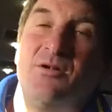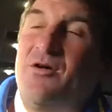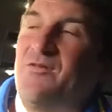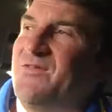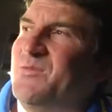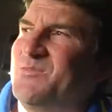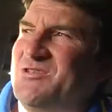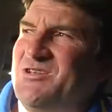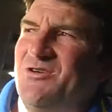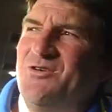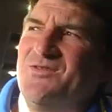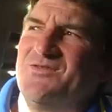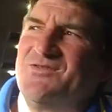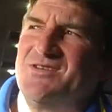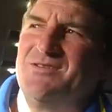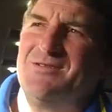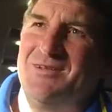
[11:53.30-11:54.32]
of
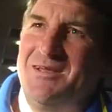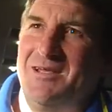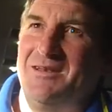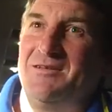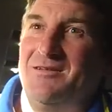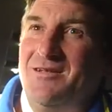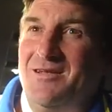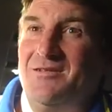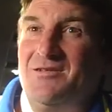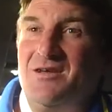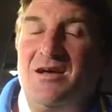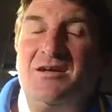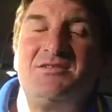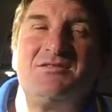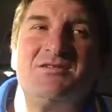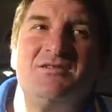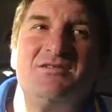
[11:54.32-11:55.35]
themselves and
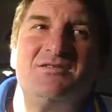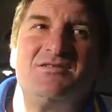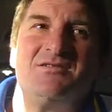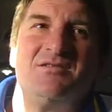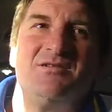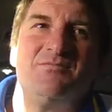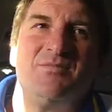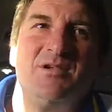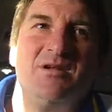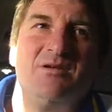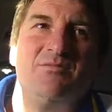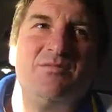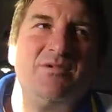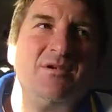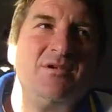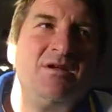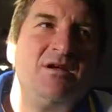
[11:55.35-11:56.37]
us
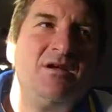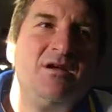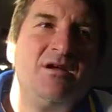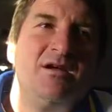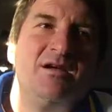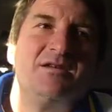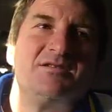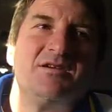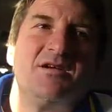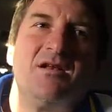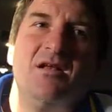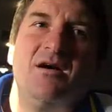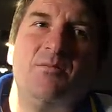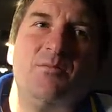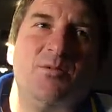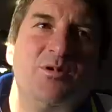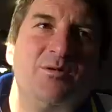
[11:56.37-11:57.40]
as a
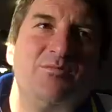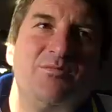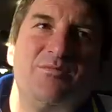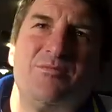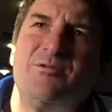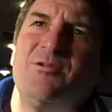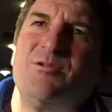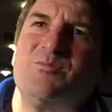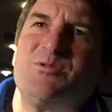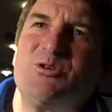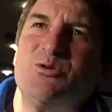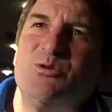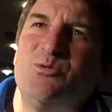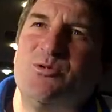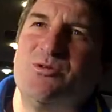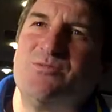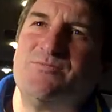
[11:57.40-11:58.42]
club, I'm
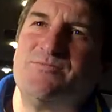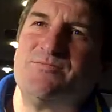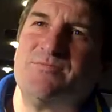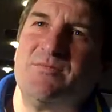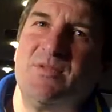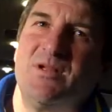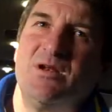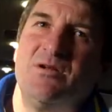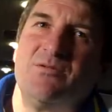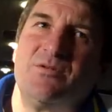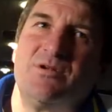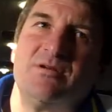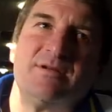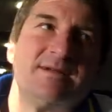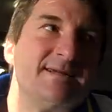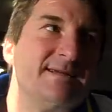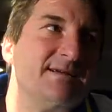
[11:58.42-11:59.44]
sure
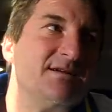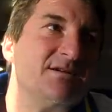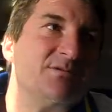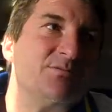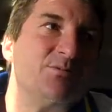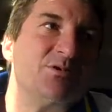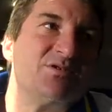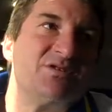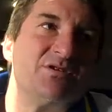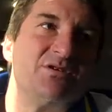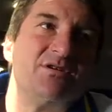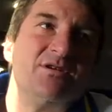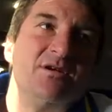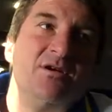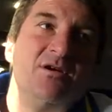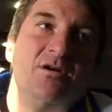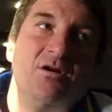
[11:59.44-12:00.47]
we'll see
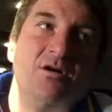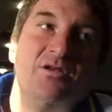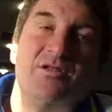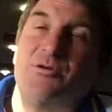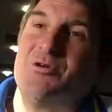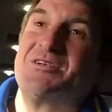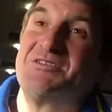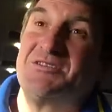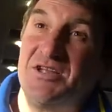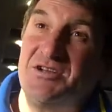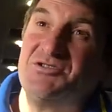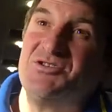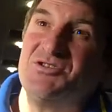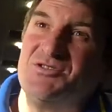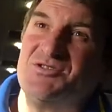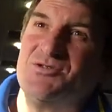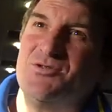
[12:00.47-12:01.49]
either
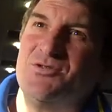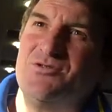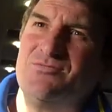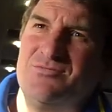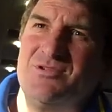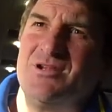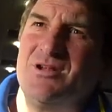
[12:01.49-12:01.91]
extensions or